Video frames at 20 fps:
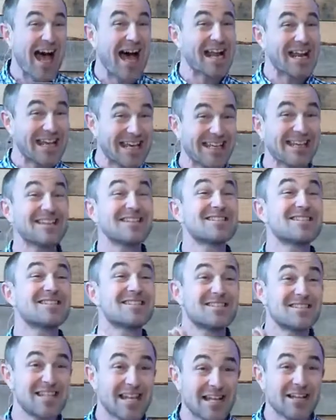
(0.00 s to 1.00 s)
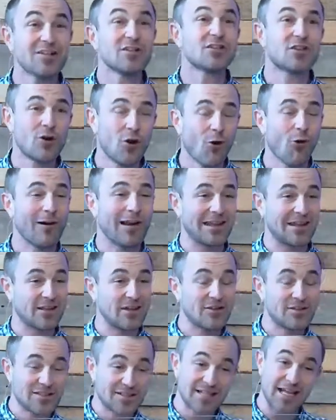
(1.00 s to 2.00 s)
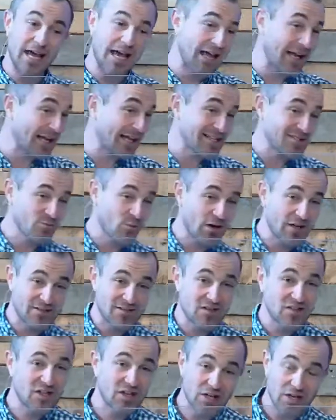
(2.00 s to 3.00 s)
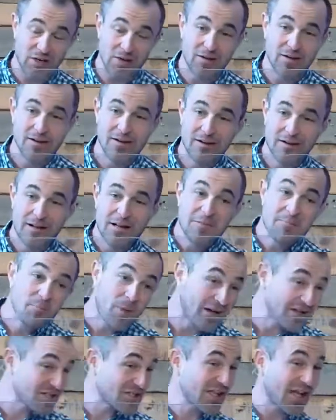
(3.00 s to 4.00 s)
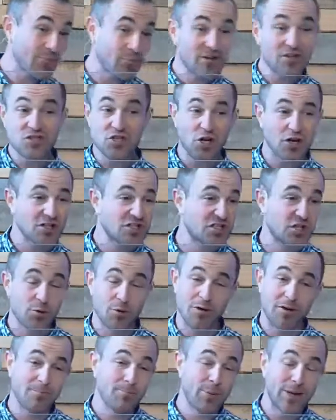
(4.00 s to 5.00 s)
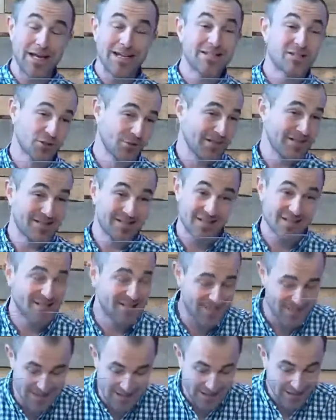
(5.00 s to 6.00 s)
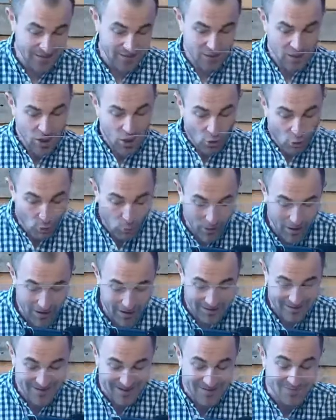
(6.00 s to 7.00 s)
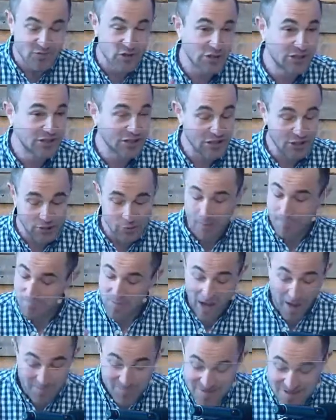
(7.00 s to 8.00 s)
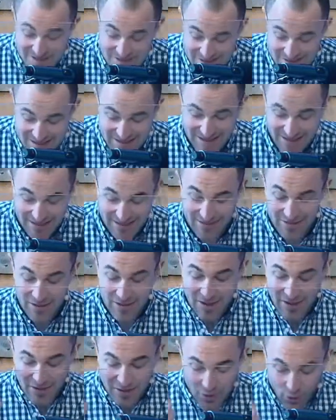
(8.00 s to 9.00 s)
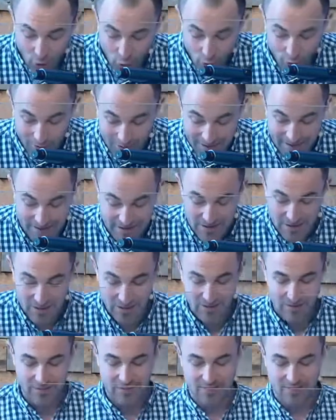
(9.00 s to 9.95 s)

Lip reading: And he is still calling you today. And his word to you, much like with Joshua and Peter, is there's still work to do. I'm still calling you.